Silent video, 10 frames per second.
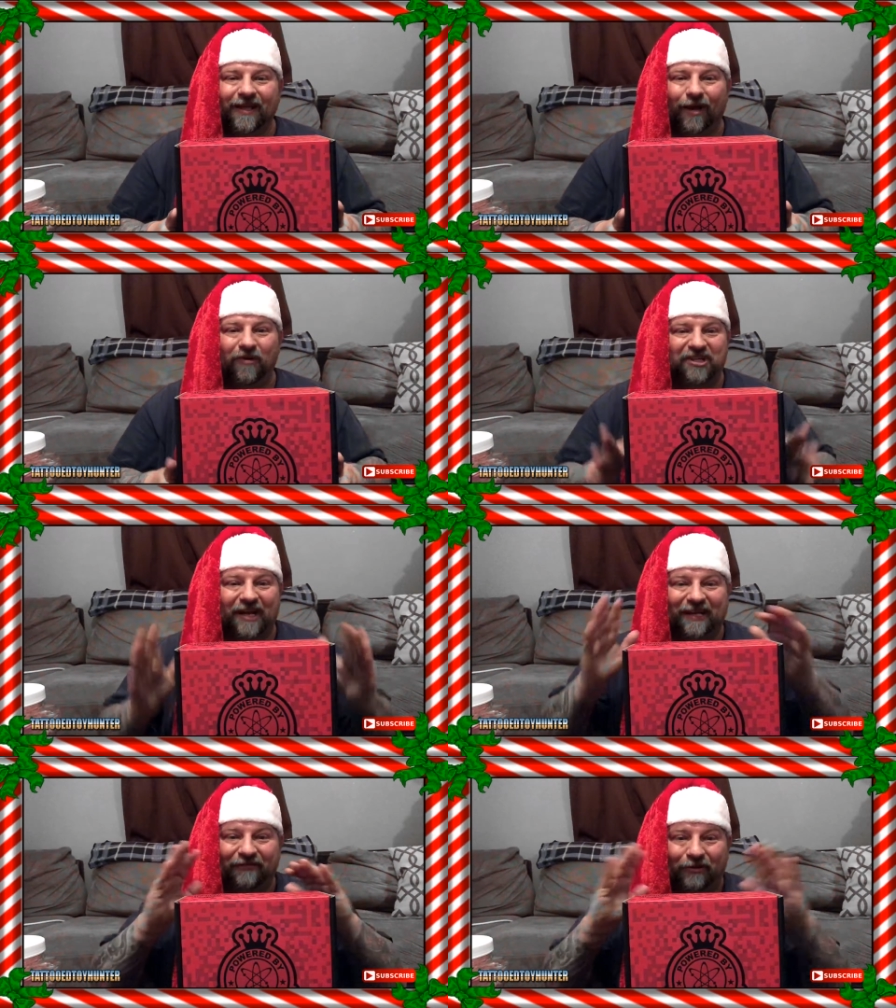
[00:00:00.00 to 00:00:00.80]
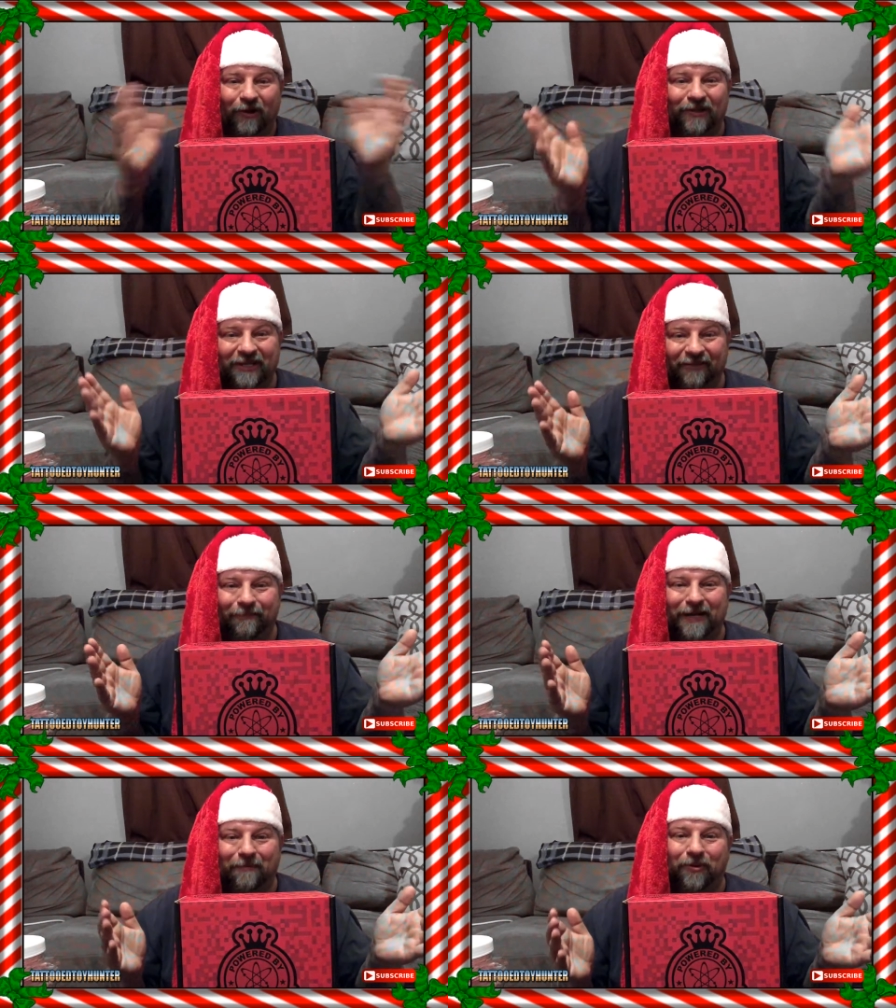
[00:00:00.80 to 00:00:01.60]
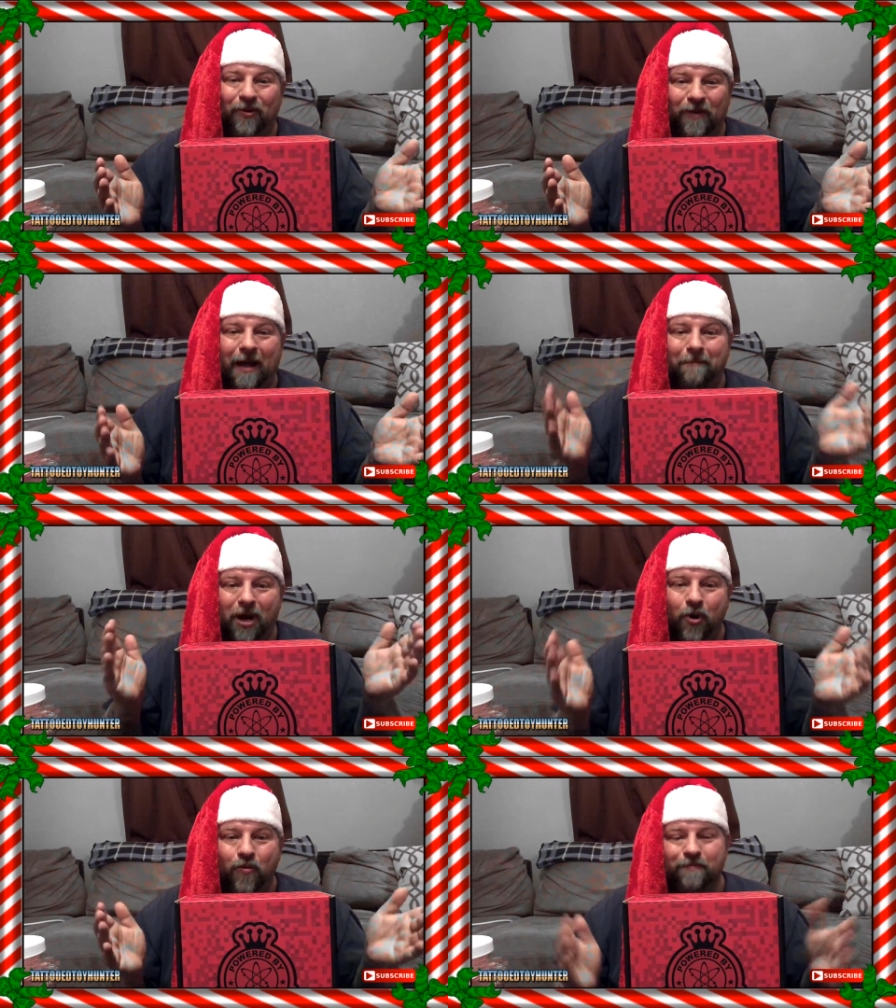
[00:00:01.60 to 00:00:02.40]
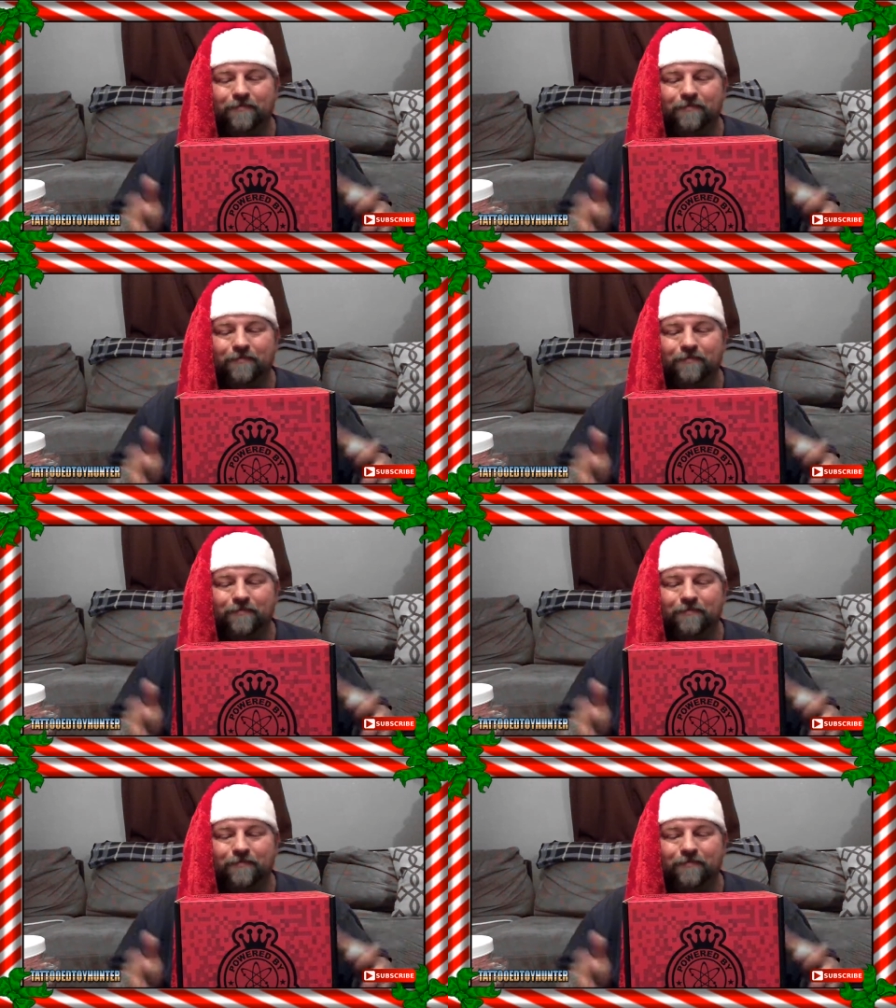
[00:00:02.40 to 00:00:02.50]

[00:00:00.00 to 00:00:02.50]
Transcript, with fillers: I wish I could give you all a gift, but I'm po.